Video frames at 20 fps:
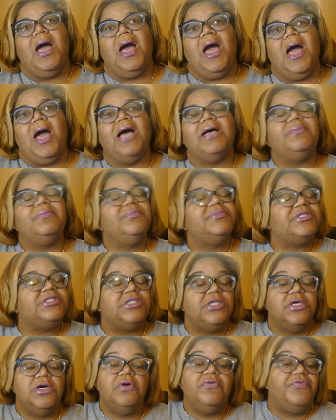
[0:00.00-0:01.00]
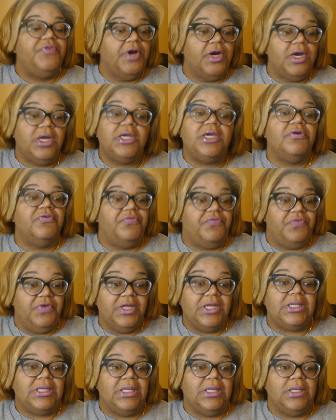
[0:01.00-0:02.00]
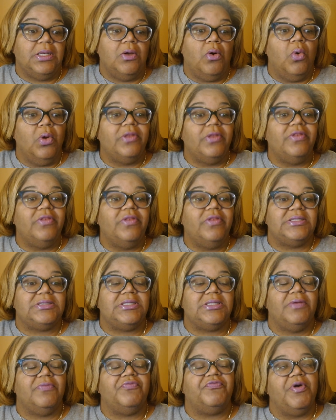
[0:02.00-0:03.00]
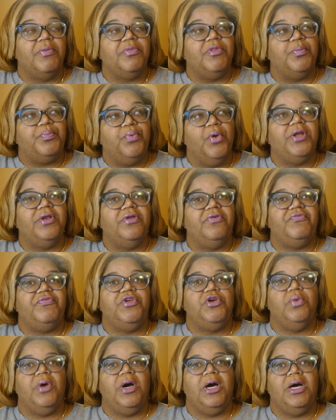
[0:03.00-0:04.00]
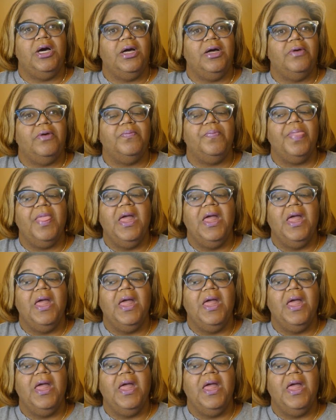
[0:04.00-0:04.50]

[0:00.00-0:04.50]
I'm still very conflicted on this from the point of view of,